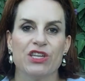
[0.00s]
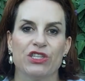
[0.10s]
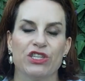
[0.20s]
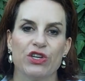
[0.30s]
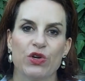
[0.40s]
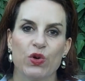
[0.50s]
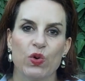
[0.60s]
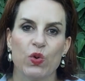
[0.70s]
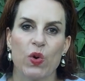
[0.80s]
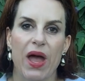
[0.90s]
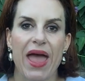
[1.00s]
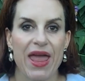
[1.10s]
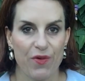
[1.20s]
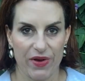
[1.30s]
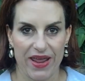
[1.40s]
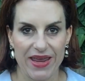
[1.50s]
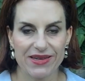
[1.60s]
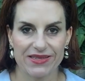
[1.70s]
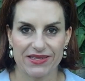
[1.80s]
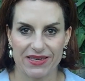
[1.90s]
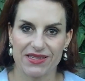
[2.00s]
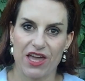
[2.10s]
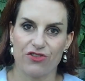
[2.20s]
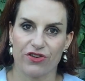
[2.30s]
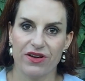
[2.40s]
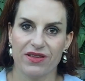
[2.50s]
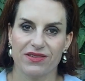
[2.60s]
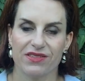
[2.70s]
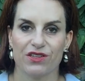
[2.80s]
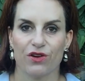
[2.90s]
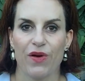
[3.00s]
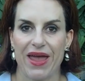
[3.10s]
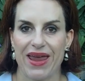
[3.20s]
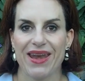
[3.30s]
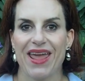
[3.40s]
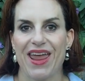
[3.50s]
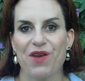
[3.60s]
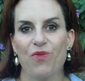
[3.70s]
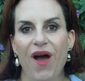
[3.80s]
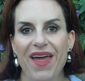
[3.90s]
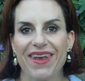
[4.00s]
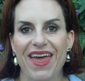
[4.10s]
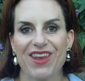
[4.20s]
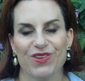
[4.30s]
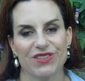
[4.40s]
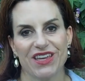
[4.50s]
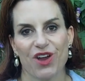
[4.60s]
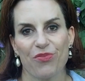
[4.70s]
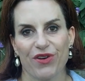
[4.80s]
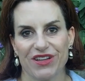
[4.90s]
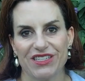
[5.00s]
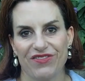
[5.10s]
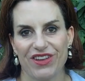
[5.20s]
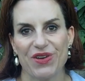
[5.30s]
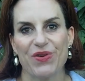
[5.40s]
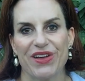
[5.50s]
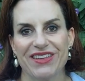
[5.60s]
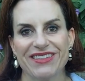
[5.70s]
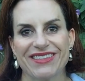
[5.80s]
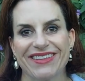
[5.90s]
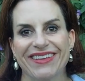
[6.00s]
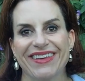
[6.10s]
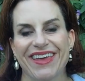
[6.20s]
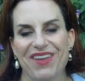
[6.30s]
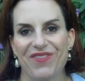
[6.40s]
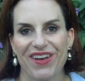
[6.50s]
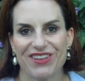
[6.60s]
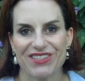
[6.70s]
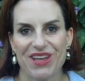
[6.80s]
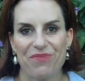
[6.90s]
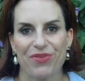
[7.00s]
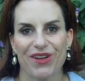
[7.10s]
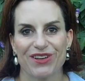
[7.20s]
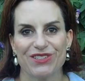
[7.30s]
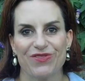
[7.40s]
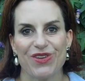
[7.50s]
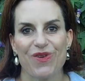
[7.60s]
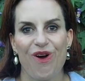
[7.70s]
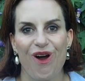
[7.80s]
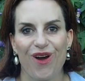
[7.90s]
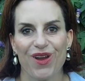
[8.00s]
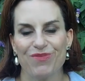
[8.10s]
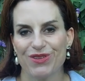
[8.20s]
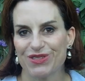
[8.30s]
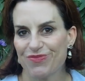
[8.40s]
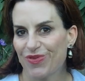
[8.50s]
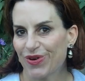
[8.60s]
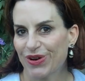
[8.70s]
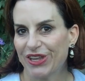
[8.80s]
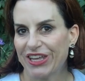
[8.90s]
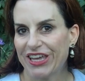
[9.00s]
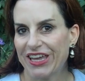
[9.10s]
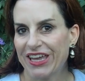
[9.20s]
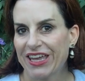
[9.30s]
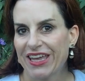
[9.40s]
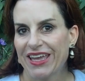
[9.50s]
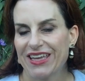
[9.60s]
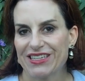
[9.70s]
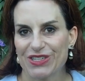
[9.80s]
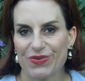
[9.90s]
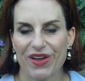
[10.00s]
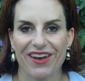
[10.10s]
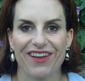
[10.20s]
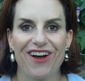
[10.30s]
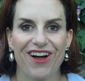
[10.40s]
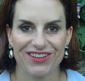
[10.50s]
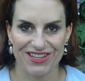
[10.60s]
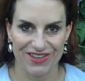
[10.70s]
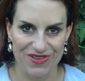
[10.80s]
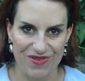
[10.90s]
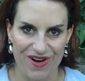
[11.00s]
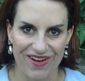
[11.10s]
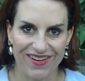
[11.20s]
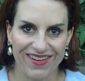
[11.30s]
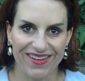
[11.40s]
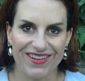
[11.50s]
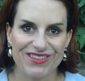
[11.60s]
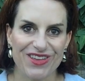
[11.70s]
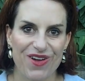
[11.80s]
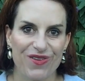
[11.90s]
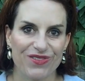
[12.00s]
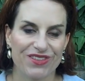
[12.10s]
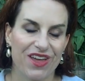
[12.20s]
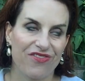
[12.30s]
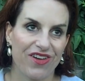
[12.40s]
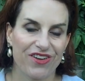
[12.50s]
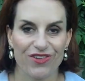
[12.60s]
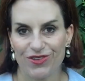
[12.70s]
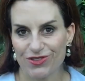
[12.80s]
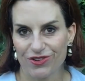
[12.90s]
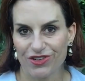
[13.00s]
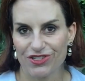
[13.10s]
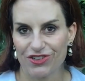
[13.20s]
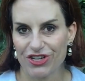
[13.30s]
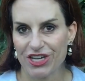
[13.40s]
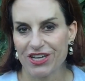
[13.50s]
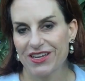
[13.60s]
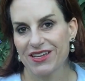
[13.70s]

to 818-600-0881. And you can take our productivity quiz and find out just how productive you are. And most importantly, it tells you what kind of cocktail you are. So it's kind of fun. Are you a dirty